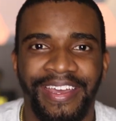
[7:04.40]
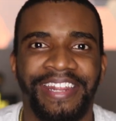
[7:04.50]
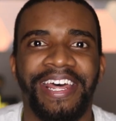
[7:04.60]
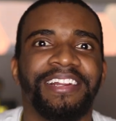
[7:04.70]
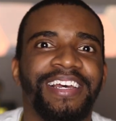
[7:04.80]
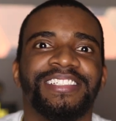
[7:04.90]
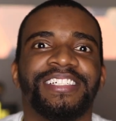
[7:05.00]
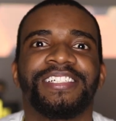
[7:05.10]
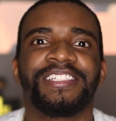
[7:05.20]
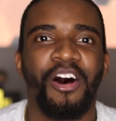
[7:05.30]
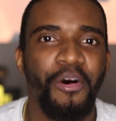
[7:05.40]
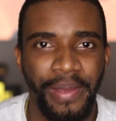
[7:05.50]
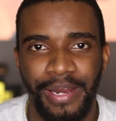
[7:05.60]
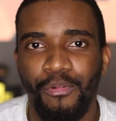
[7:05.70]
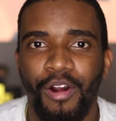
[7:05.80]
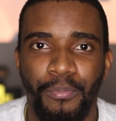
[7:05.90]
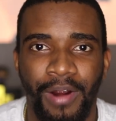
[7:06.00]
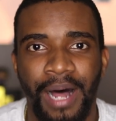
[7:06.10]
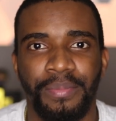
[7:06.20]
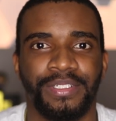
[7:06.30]
And that leads to so many more
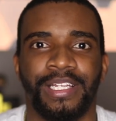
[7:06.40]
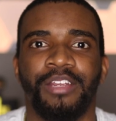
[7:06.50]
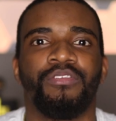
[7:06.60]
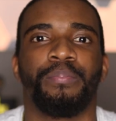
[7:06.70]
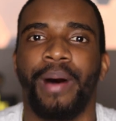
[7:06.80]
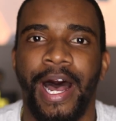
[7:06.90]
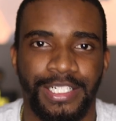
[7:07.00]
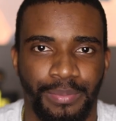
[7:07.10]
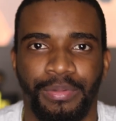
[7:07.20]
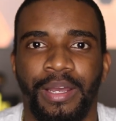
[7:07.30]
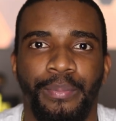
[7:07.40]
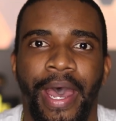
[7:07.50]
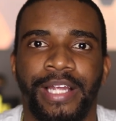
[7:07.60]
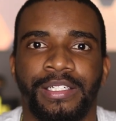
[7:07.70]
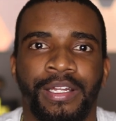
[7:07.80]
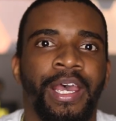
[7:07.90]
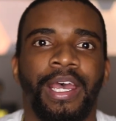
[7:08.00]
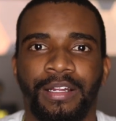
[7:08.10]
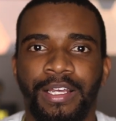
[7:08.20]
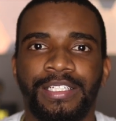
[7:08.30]
problems than you can possibly imagine.
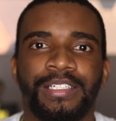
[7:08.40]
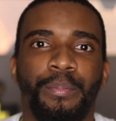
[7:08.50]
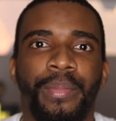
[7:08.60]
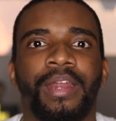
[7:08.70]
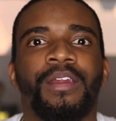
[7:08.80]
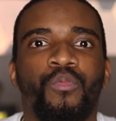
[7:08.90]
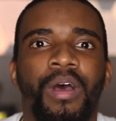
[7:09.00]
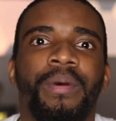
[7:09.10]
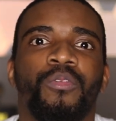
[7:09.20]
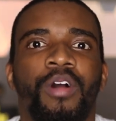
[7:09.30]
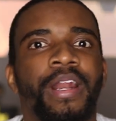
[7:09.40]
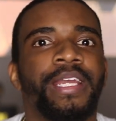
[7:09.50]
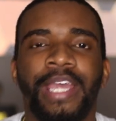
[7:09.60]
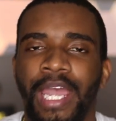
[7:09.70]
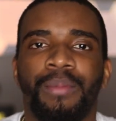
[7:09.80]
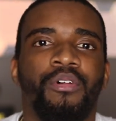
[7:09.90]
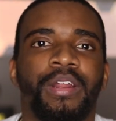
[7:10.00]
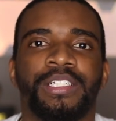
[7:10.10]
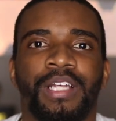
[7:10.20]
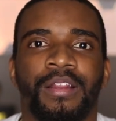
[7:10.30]
It leads to men and women running game
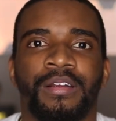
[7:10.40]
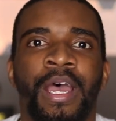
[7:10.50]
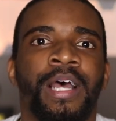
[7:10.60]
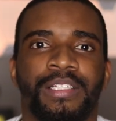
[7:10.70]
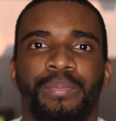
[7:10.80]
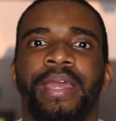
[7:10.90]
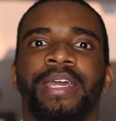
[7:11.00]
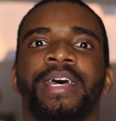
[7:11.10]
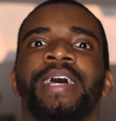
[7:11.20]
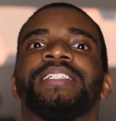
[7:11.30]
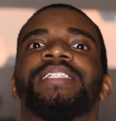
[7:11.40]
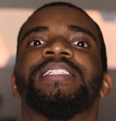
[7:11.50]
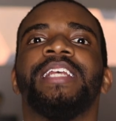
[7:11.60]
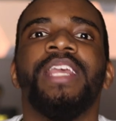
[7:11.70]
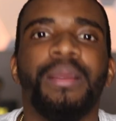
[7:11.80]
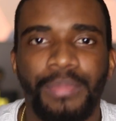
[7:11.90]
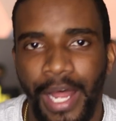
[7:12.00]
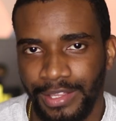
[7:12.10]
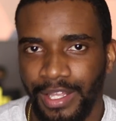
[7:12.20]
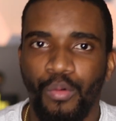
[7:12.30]
on each other to make it seem
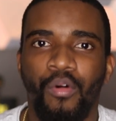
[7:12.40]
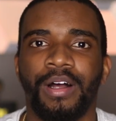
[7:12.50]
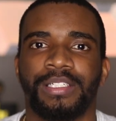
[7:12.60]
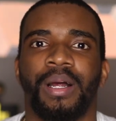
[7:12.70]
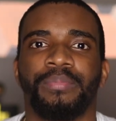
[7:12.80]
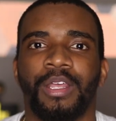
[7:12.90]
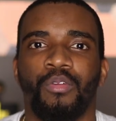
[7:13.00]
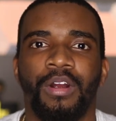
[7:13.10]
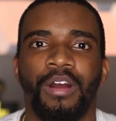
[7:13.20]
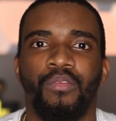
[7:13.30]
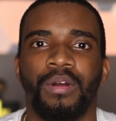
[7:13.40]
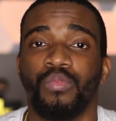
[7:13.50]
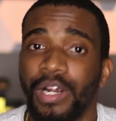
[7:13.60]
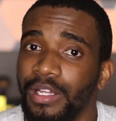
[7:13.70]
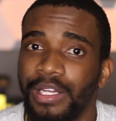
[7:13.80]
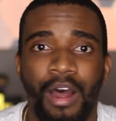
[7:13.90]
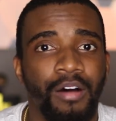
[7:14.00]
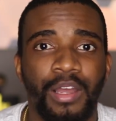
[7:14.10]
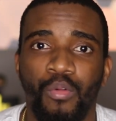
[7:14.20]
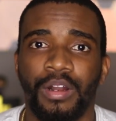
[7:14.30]
like they want something real when really
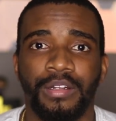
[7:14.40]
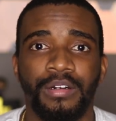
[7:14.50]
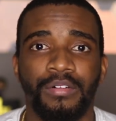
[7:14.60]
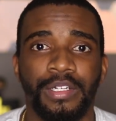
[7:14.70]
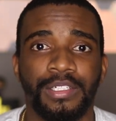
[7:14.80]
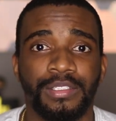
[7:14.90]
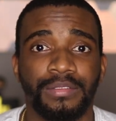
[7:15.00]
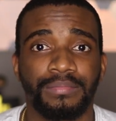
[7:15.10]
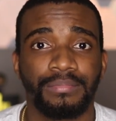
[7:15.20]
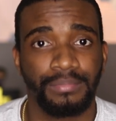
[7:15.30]
all they want to do is...